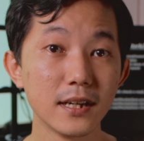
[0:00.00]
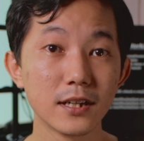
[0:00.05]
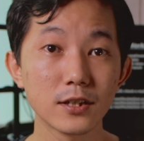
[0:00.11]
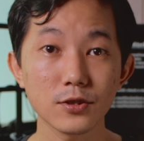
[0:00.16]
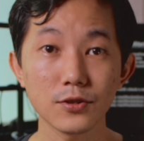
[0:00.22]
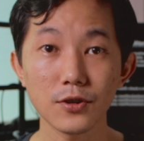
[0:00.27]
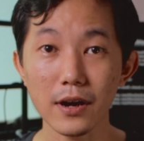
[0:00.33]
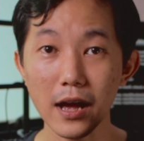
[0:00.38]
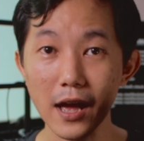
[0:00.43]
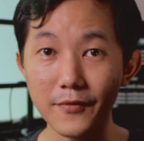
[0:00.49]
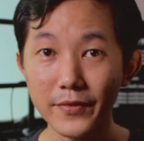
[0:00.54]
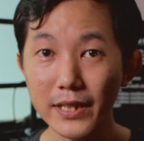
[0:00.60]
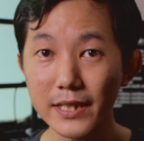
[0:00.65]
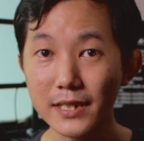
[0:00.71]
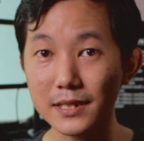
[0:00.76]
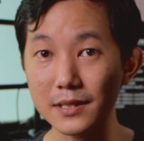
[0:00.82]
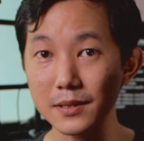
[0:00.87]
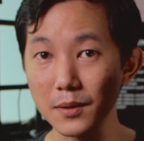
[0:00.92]
So
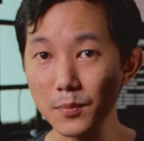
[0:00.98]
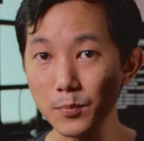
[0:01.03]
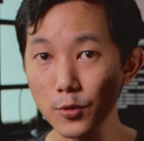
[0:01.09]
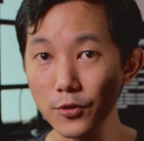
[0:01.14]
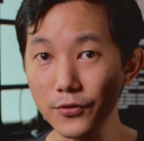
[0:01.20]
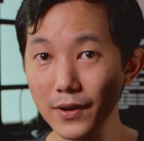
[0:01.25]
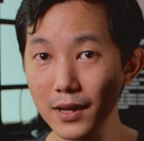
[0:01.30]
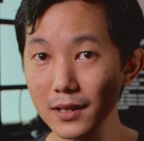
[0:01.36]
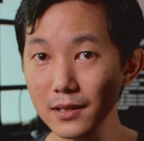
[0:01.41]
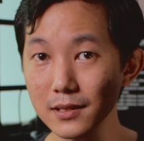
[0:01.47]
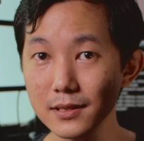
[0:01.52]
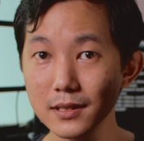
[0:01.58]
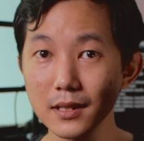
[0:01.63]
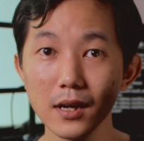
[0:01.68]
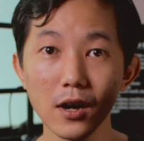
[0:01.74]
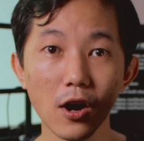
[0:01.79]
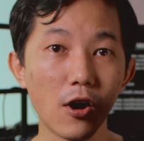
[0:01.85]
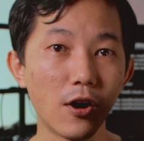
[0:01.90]
having these profiles
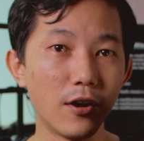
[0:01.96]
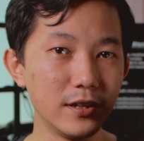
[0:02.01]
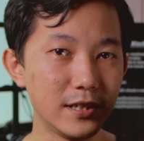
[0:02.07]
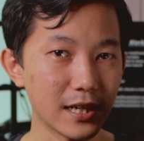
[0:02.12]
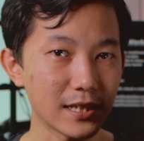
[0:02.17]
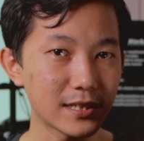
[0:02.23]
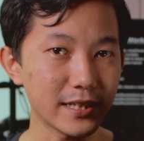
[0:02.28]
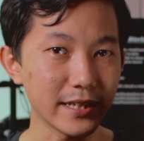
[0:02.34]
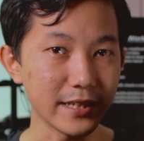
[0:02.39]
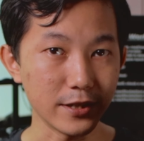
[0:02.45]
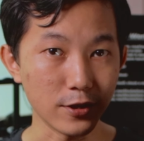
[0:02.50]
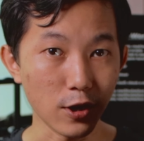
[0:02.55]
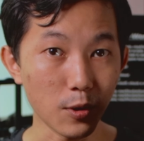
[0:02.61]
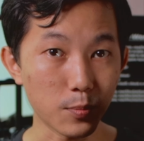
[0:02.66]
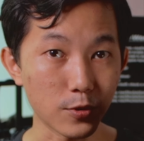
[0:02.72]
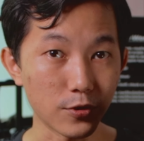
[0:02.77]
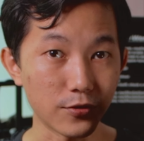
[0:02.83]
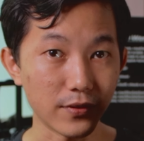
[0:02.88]
or adjusting
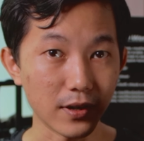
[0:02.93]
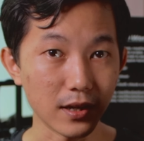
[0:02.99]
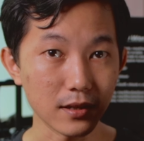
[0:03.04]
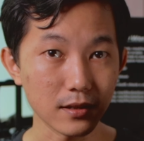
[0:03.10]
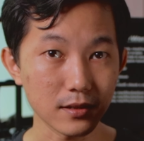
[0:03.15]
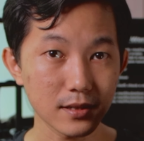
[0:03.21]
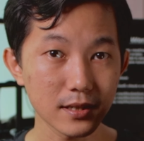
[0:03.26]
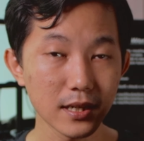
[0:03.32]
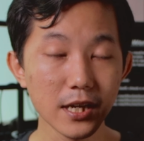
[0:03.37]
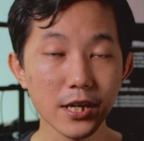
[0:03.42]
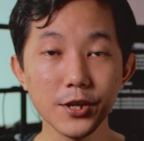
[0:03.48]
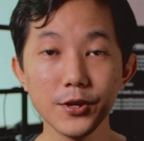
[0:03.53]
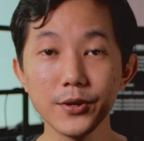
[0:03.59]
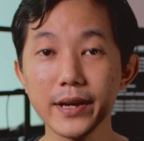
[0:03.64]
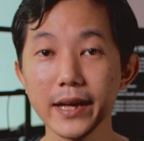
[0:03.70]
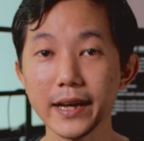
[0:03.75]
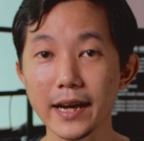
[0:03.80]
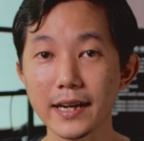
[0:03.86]
your profile,
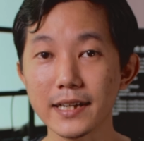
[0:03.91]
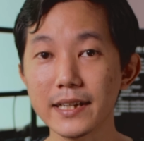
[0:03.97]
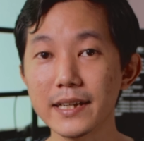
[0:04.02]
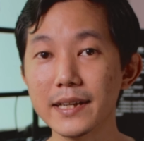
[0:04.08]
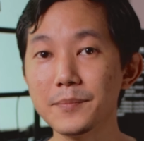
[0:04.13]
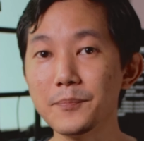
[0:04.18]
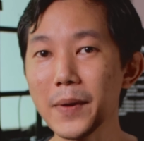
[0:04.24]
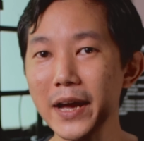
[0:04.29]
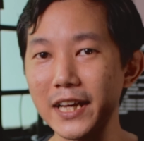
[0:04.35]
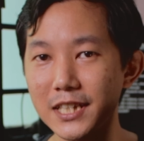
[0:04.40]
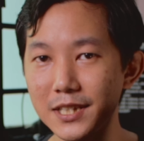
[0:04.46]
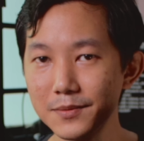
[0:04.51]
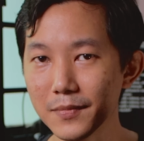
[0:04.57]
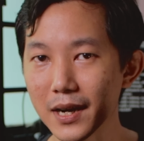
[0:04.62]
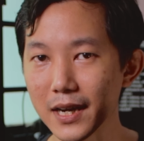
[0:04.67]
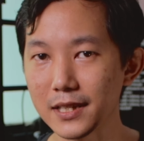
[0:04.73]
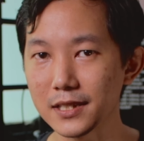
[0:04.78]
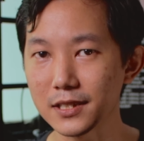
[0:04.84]
you can actually
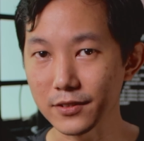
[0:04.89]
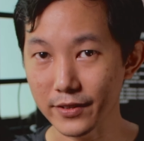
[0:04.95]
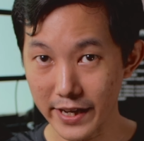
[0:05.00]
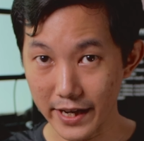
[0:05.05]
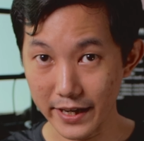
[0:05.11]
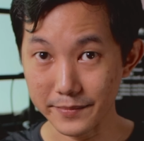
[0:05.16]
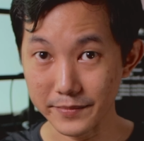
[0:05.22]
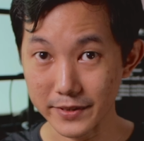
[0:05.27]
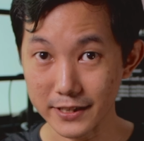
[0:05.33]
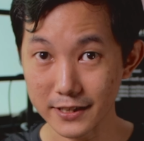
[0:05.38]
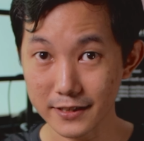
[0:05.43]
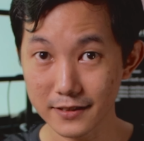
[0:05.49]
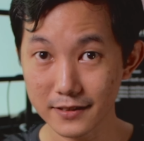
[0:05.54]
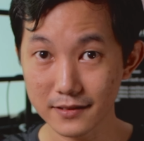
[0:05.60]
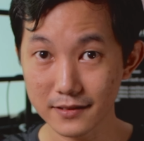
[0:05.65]
maximize your camera.